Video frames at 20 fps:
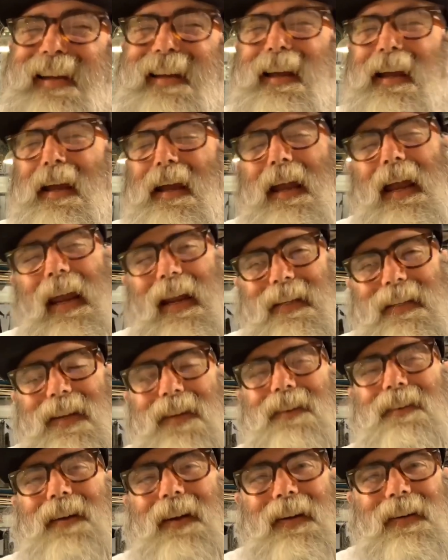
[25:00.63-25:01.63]
It's a
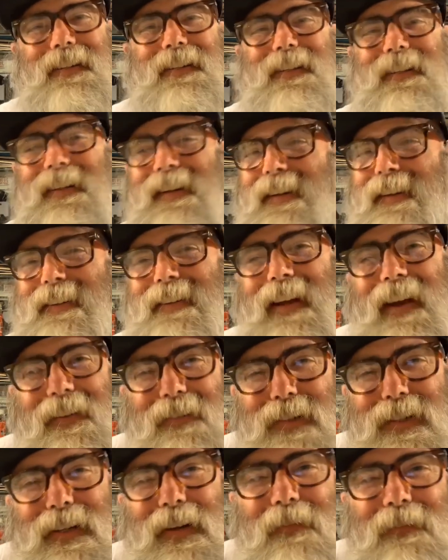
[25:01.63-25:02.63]
nice thing to have
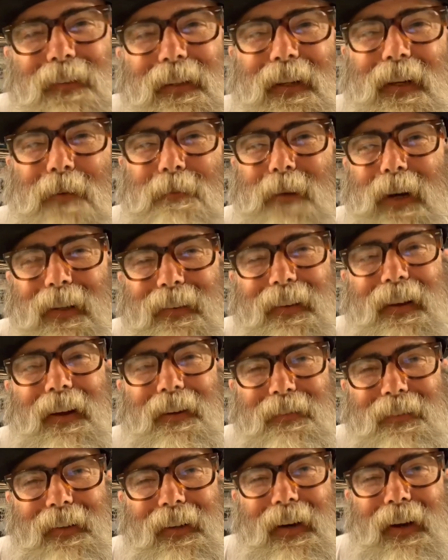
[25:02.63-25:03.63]
something in my life
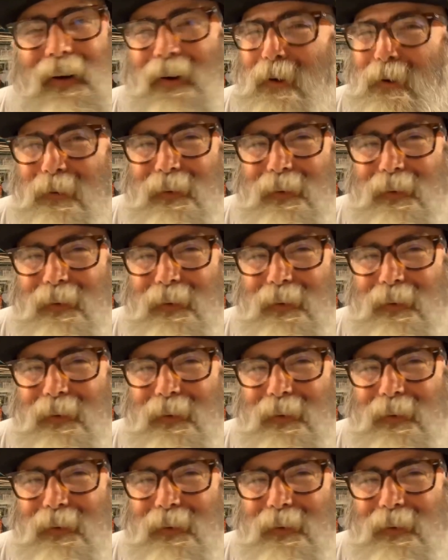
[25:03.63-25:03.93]
that I only